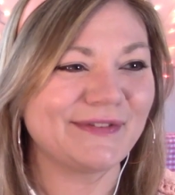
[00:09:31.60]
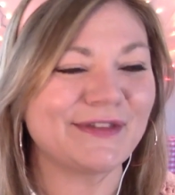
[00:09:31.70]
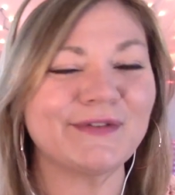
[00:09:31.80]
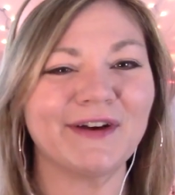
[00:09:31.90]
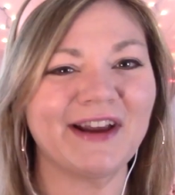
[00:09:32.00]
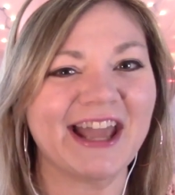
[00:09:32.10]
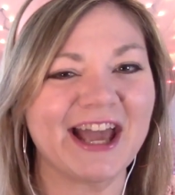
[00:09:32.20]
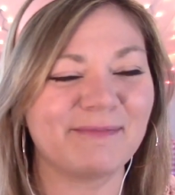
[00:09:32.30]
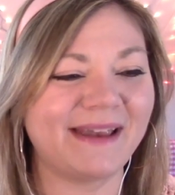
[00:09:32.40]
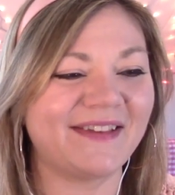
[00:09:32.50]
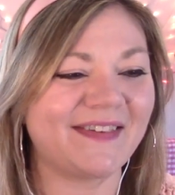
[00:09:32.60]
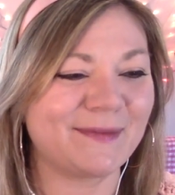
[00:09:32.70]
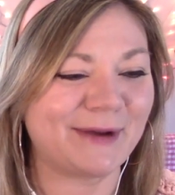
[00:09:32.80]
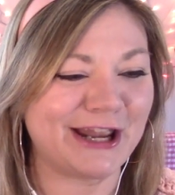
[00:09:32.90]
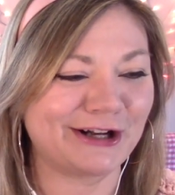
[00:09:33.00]
very happy
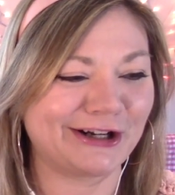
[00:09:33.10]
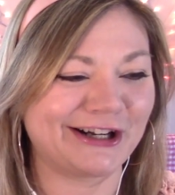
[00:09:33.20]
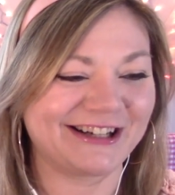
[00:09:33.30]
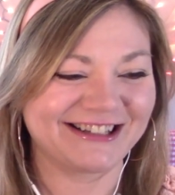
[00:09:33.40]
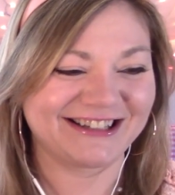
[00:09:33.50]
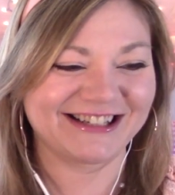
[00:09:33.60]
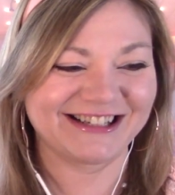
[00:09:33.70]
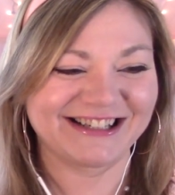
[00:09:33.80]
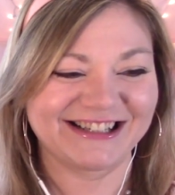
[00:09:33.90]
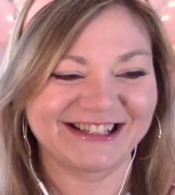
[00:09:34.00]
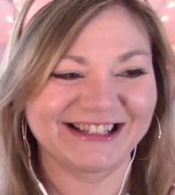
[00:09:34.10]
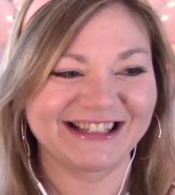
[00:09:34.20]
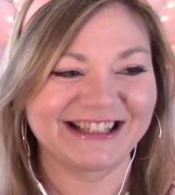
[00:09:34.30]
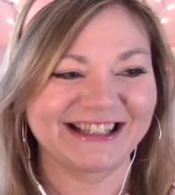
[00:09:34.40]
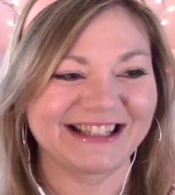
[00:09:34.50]
spider.
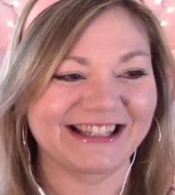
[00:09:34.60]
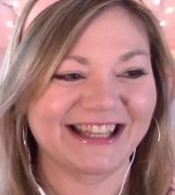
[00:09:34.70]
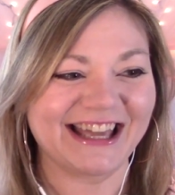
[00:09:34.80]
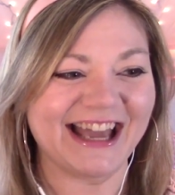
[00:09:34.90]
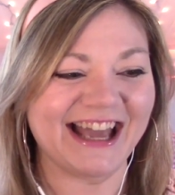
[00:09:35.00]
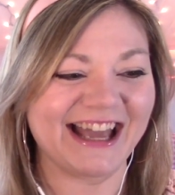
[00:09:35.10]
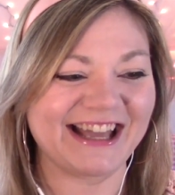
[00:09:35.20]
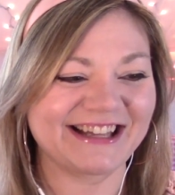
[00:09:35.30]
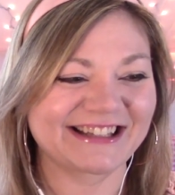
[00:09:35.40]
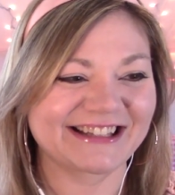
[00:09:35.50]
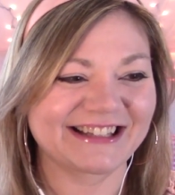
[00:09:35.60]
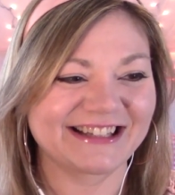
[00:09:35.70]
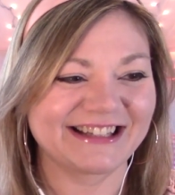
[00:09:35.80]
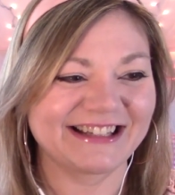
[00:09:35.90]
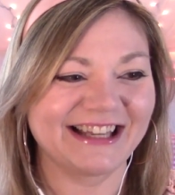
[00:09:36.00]
Okay.
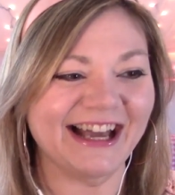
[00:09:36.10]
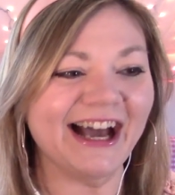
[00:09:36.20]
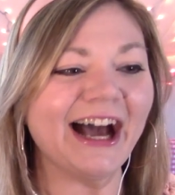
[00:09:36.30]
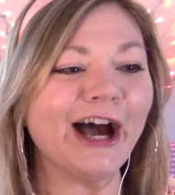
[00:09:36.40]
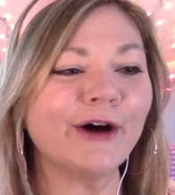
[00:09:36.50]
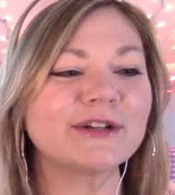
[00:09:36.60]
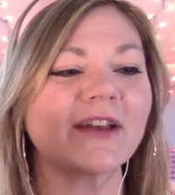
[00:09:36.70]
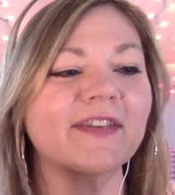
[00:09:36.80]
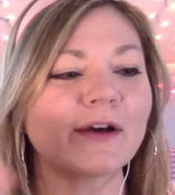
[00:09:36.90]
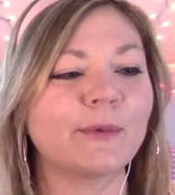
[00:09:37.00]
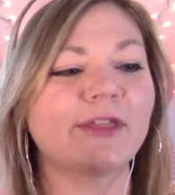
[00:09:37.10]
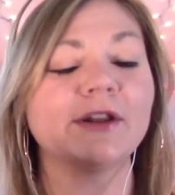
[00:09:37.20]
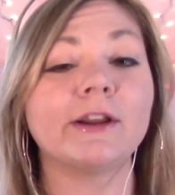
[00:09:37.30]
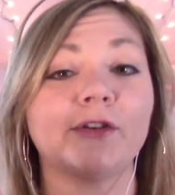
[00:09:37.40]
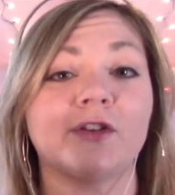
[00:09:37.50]
Oh, just with a
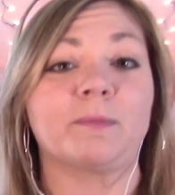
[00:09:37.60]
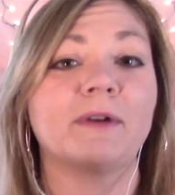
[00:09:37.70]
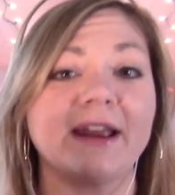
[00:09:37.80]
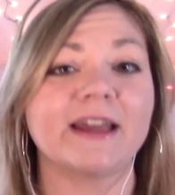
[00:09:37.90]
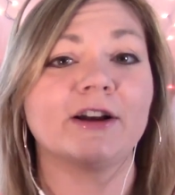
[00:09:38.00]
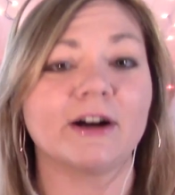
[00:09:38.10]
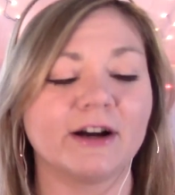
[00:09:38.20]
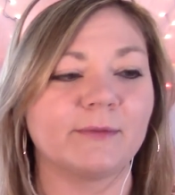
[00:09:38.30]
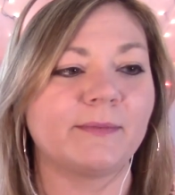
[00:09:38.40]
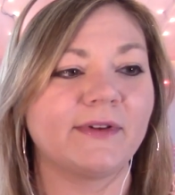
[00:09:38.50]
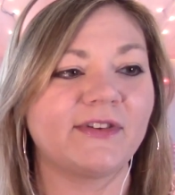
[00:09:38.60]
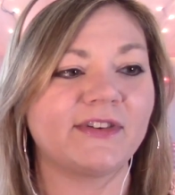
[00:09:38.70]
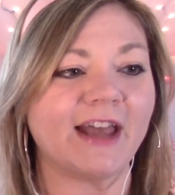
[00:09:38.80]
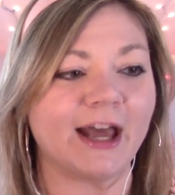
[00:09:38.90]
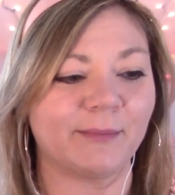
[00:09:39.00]
little spring in our
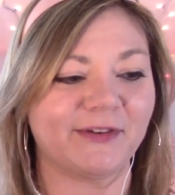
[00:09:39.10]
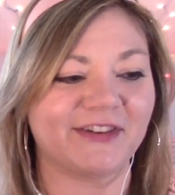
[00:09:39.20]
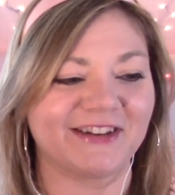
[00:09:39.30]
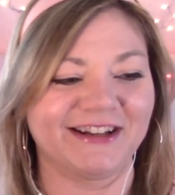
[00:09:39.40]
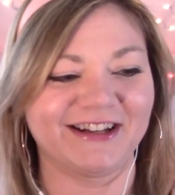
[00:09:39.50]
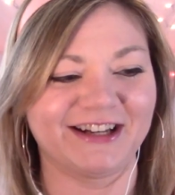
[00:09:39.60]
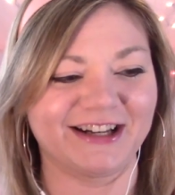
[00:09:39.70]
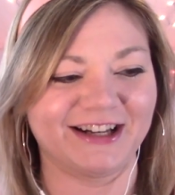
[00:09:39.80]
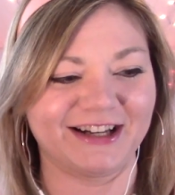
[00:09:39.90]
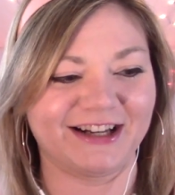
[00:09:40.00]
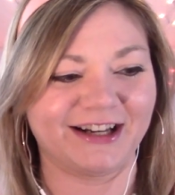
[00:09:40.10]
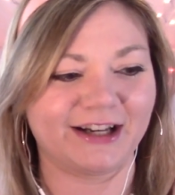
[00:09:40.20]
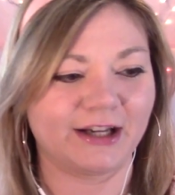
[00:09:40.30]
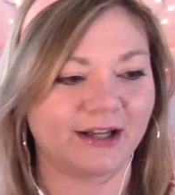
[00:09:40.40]
steps. But I